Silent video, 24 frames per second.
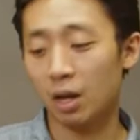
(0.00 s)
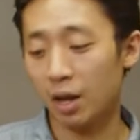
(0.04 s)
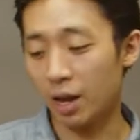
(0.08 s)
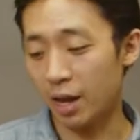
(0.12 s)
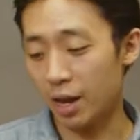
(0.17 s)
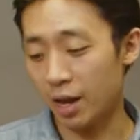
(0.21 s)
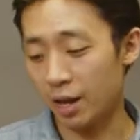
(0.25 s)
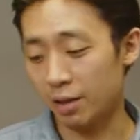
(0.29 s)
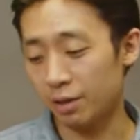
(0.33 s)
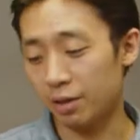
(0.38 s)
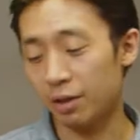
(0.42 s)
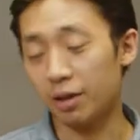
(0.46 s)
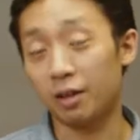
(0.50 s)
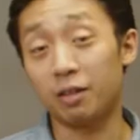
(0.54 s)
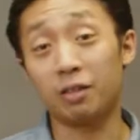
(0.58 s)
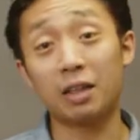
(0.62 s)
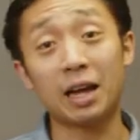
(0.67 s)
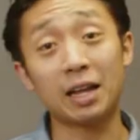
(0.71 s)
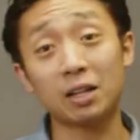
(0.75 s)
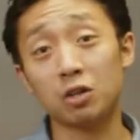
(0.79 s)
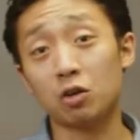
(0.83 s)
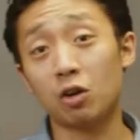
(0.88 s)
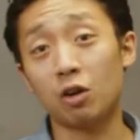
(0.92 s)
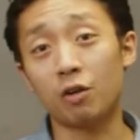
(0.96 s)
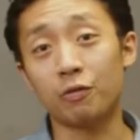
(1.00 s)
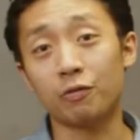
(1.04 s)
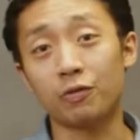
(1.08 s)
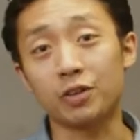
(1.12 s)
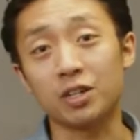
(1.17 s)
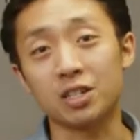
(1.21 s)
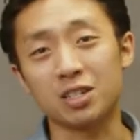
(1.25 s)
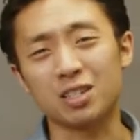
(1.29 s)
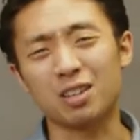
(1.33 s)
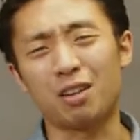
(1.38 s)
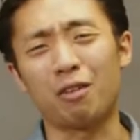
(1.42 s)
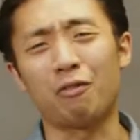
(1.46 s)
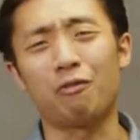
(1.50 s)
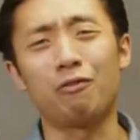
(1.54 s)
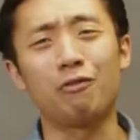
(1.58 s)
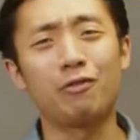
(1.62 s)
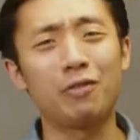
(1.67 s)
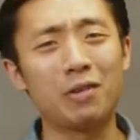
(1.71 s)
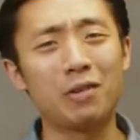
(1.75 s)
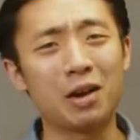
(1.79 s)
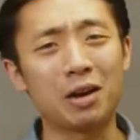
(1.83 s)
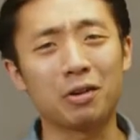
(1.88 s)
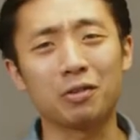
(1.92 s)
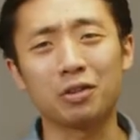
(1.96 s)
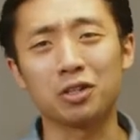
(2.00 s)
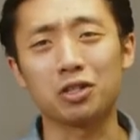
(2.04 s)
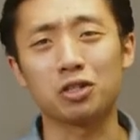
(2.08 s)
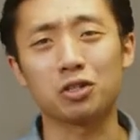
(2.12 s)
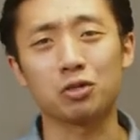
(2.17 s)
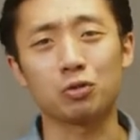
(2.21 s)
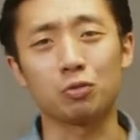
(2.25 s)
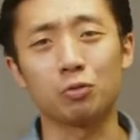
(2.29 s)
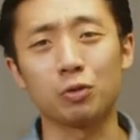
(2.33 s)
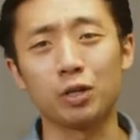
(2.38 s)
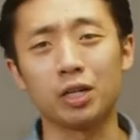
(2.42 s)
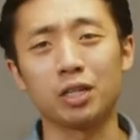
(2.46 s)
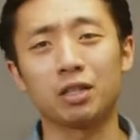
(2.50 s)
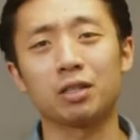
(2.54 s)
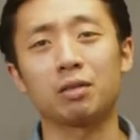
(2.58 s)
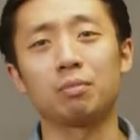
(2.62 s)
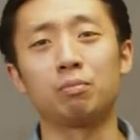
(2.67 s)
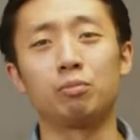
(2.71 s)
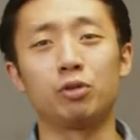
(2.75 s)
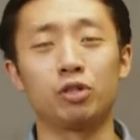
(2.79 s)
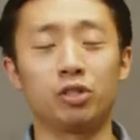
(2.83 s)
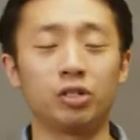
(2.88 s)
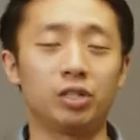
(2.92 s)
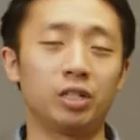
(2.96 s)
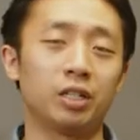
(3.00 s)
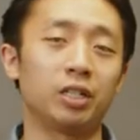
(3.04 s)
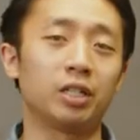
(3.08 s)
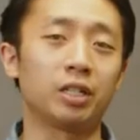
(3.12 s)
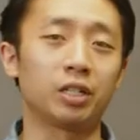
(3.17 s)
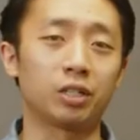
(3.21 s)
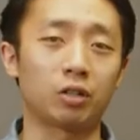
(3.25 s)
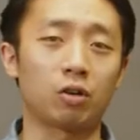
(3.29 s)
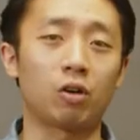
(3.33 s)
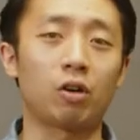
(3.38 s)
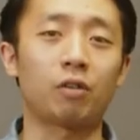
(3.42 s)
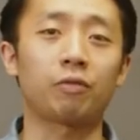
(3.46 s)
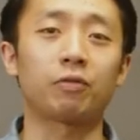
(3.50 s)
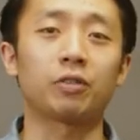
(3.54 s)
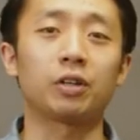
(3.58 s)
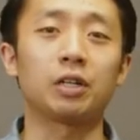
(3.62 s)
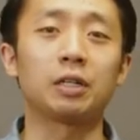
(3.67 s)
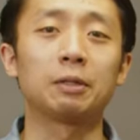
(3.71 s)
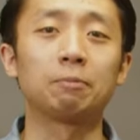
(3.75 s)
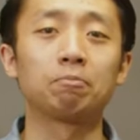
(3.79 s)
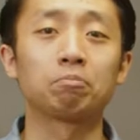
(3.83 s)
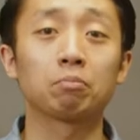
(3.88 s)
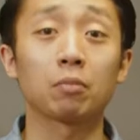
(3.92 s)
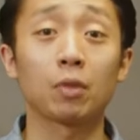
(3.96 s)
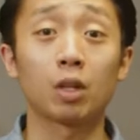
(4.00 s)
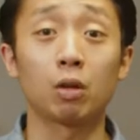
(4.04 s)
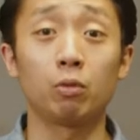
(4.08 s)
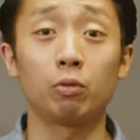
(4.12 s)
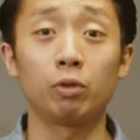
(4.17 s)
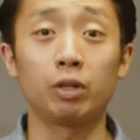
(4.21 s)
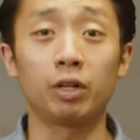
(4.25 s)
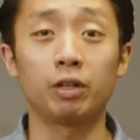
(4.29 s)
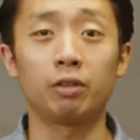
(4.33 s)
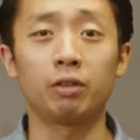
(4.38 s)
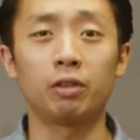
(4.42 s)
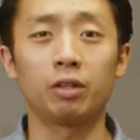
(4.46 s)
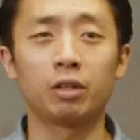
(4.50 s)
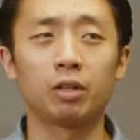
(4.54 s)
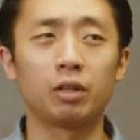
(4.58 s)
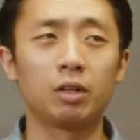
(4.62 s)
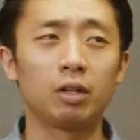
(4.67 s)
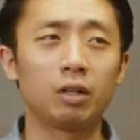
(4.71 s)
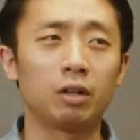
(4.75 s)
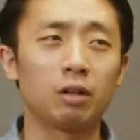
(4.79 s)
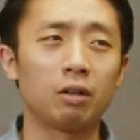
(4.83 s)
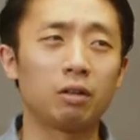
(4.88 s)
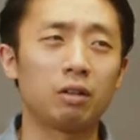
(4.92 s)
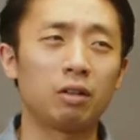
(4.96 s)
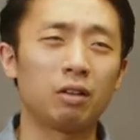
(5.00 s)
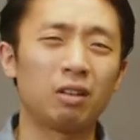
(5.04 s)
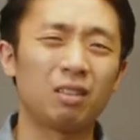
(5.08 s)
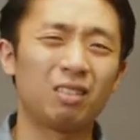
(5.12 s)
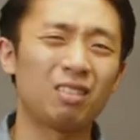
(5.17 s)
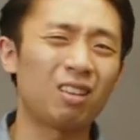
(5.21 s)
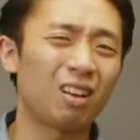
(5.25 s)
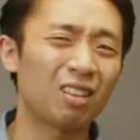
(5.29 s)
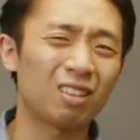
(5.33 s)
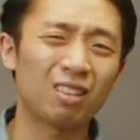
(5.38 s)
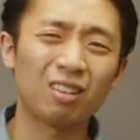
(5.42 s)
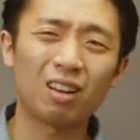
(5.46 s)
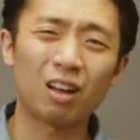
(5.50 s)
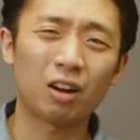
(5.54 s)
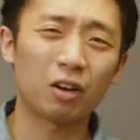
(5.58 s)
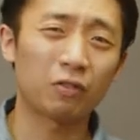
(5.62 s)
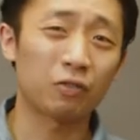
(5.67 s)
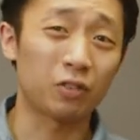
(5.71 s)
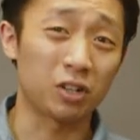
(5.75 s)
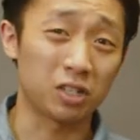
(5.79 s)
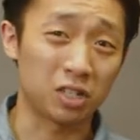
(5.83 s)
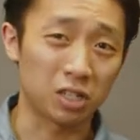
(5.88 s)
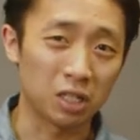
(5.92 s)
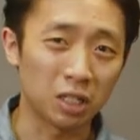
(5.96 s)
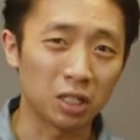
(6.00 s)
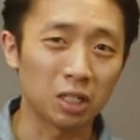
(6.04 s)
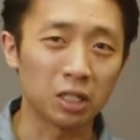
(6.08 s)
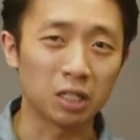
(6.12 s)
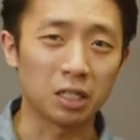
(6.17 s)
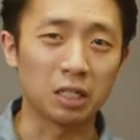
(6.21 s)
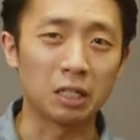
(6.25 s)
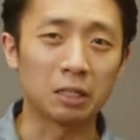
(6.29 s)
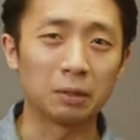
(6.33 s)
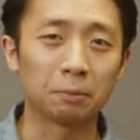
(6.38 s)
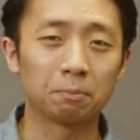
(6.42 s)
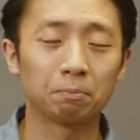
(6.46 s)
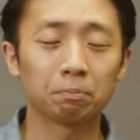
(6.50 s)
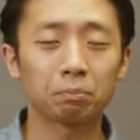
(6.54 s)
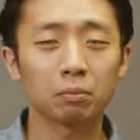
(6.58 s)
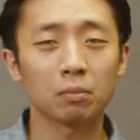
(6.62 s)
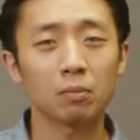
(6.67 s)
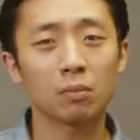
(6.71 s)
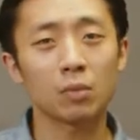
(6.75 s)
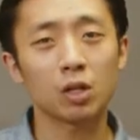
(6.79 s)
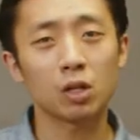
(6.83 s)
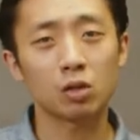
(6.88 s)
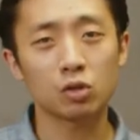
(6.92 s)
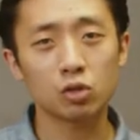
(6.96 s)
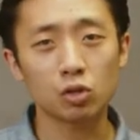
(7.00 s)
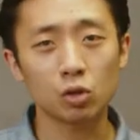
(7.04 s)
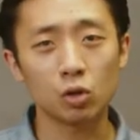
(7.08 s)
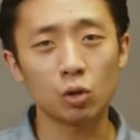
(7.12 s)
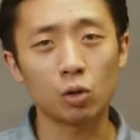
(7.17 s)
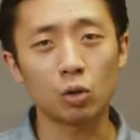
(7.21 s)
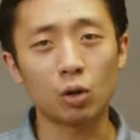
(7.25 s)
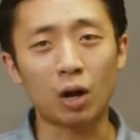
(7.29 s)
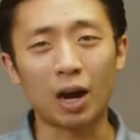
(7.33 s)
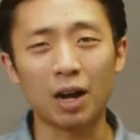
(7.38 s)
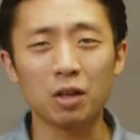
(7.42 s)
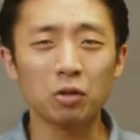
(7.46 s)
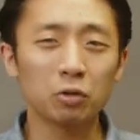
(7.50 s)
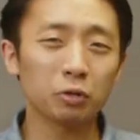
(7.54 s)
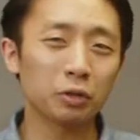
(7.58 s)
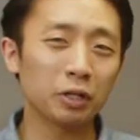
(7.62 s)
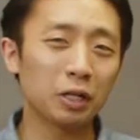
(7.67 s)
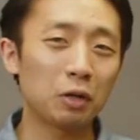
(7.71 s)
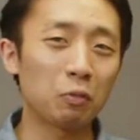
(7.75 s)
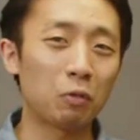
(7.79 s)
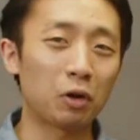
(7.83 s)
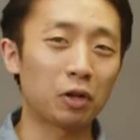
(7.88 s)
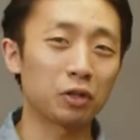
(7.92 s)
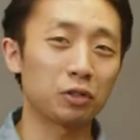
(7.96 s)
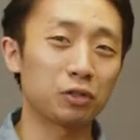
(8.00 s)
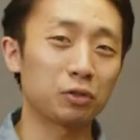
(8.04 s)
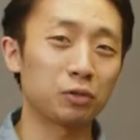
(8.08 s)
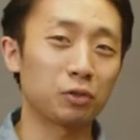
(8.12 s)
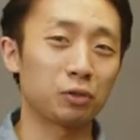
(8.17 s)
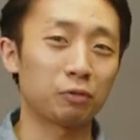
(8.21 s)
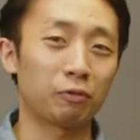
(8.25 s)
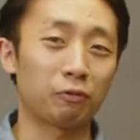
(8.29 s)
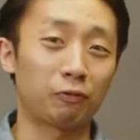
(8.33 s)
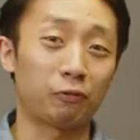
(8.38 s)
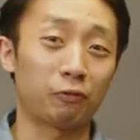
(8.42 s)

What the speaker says: And that coffee is a very sweet Brazilian coffee with not a lot of acidity. So I don't really want to